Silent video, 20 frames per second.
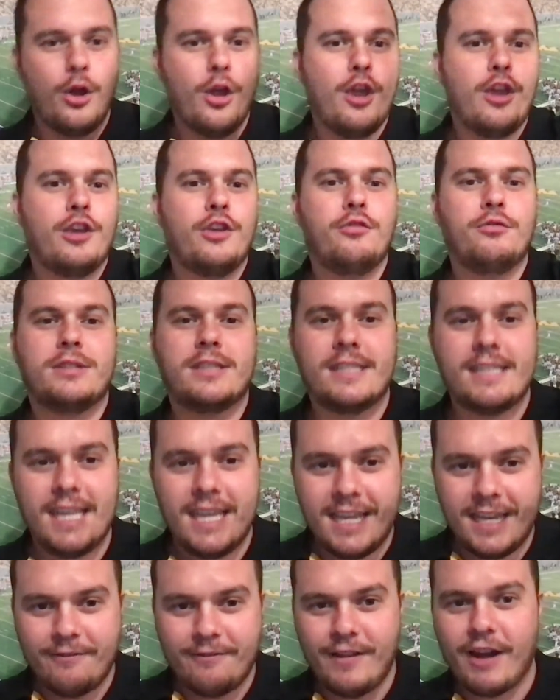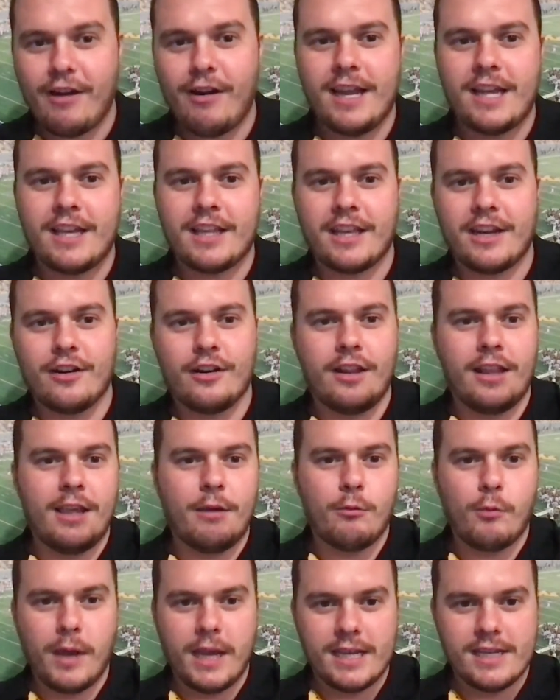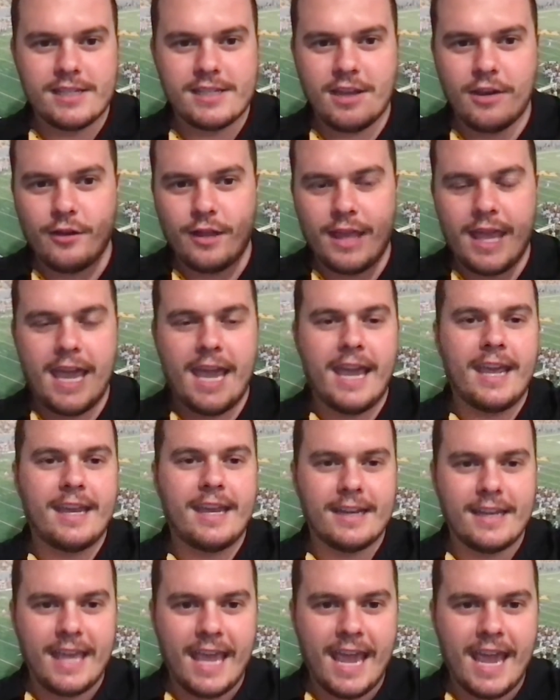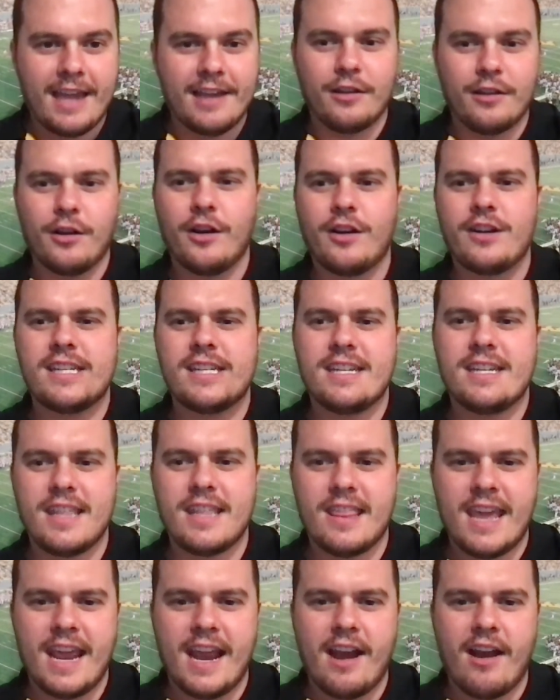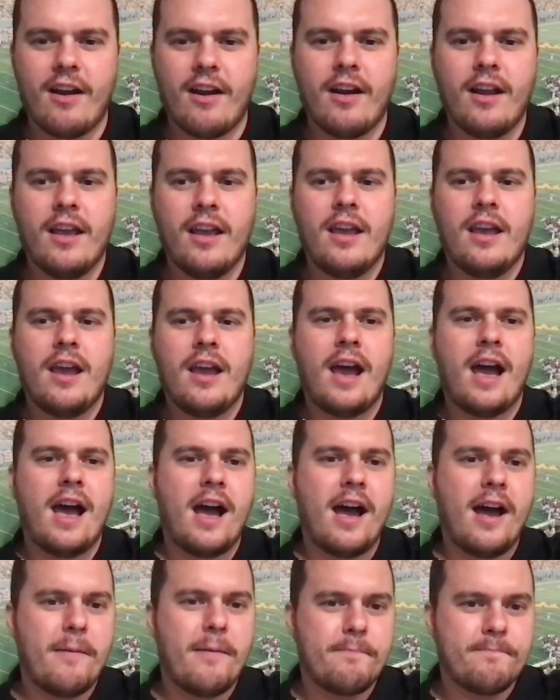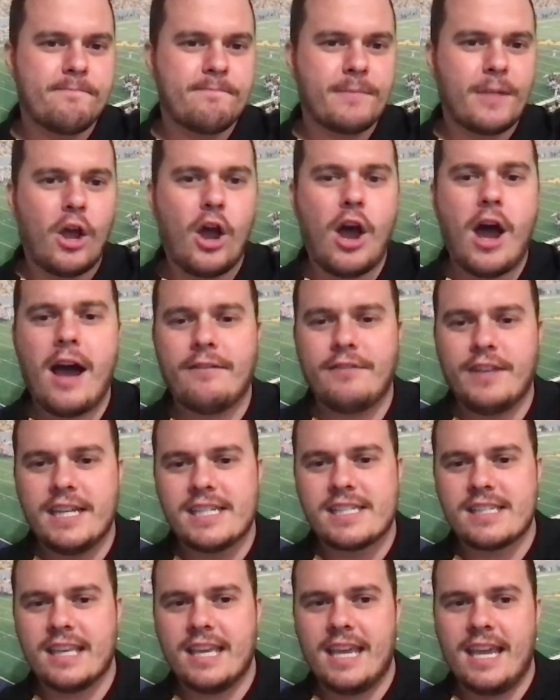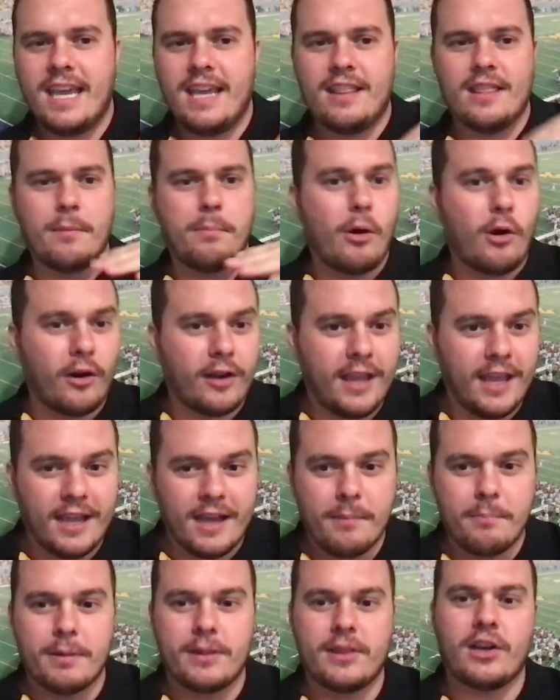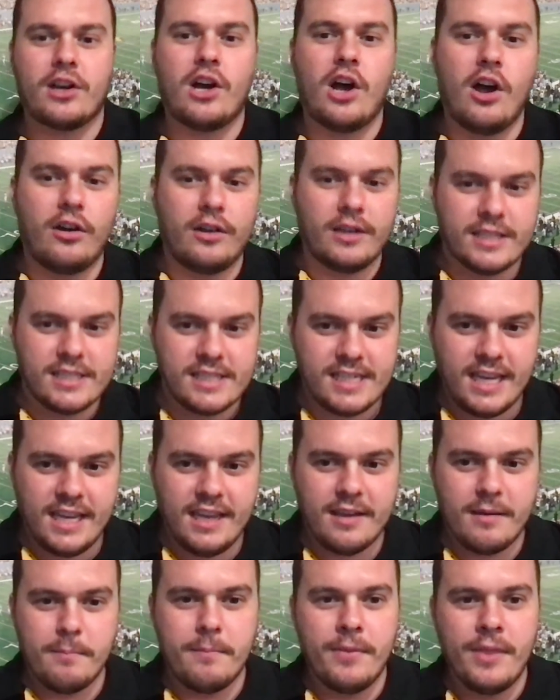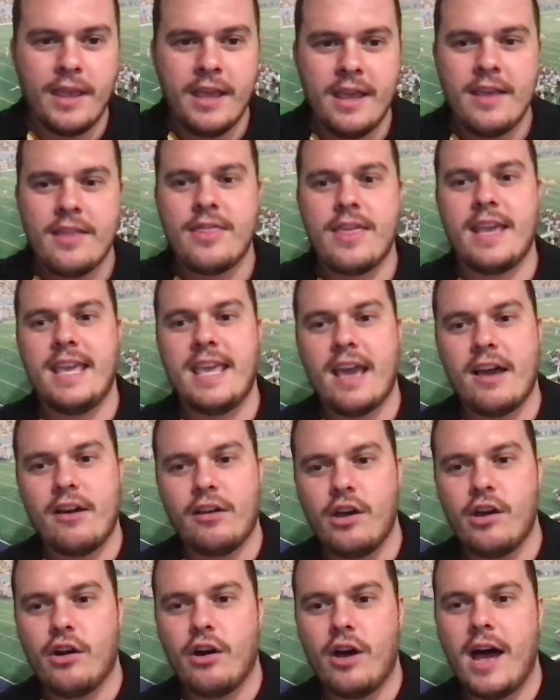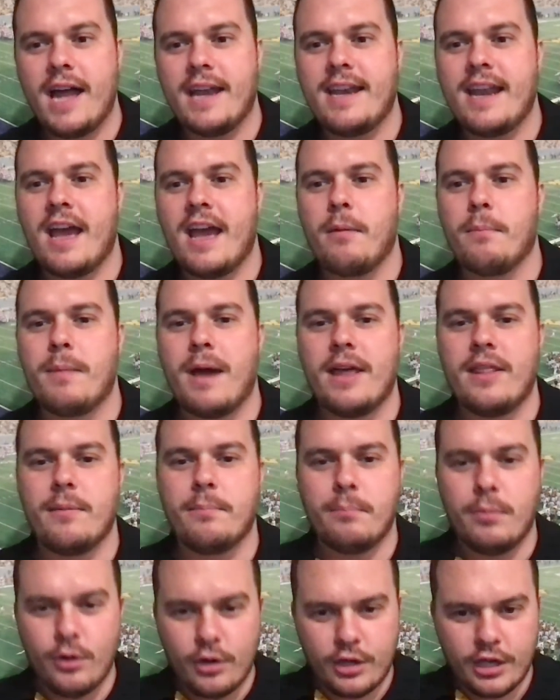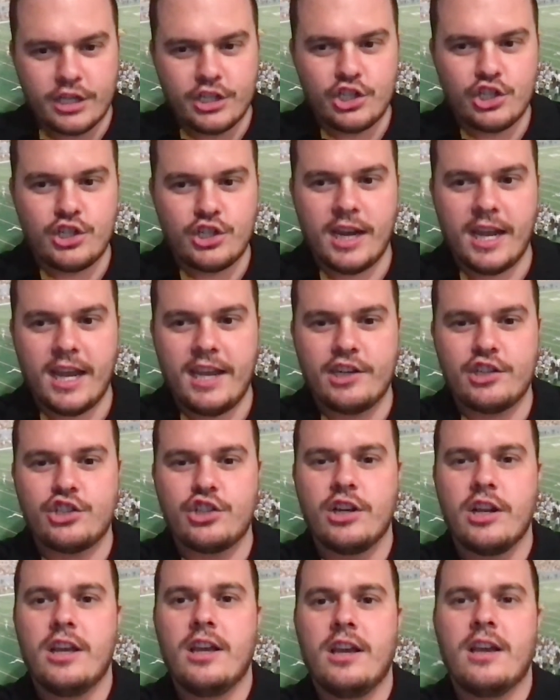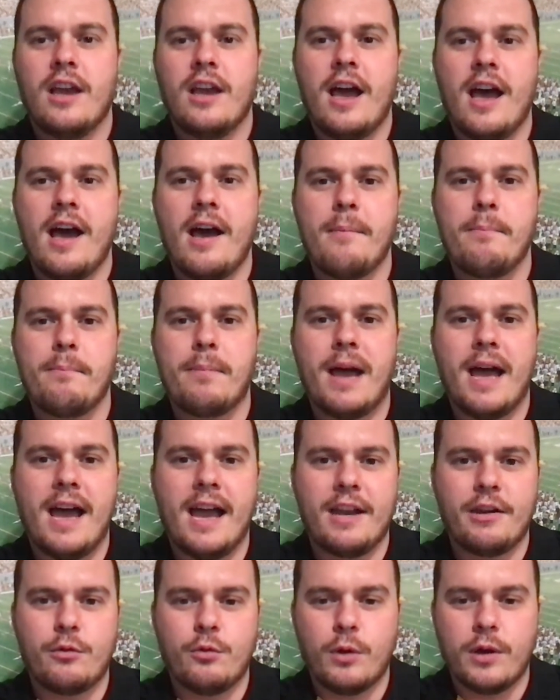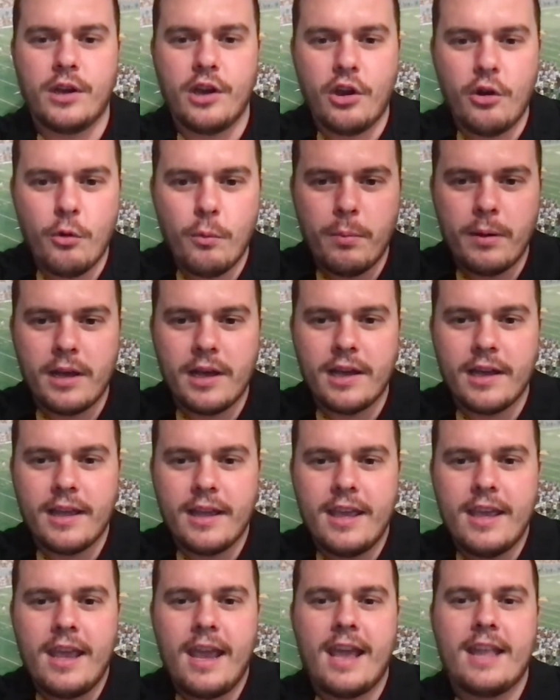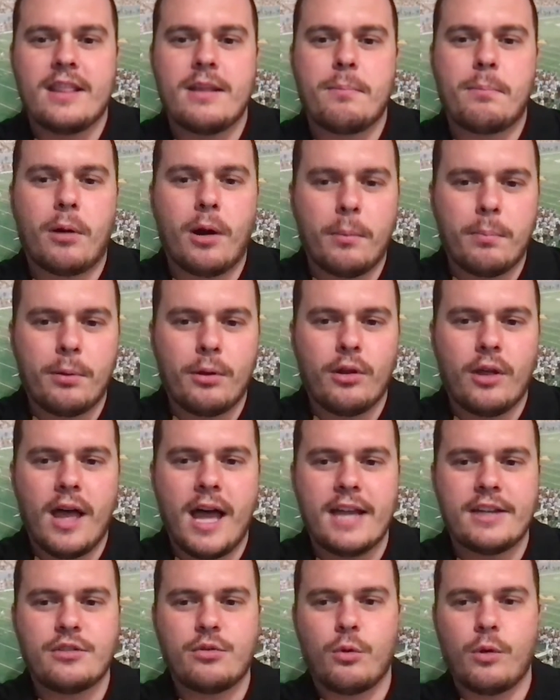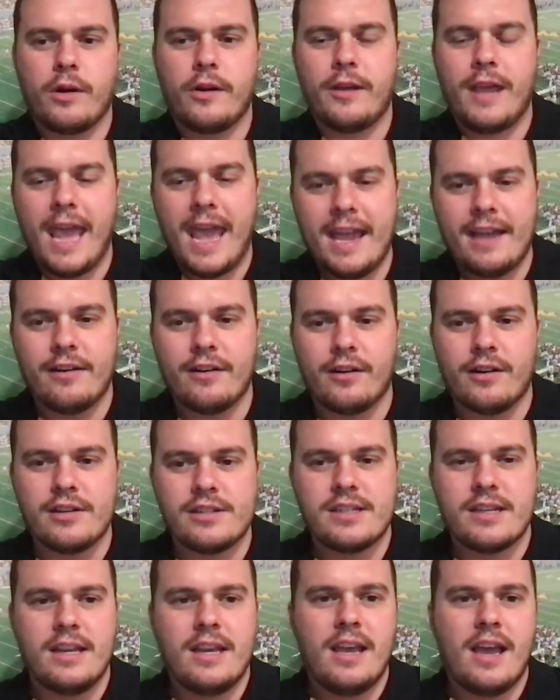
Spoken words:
you see very clearly Wings Olay and Kegler's into there. Obviously, the parking up at the Coliseum, the yellow lot down by the Book Exchange, behind Qdoba, and the purple lot toward Kegler's.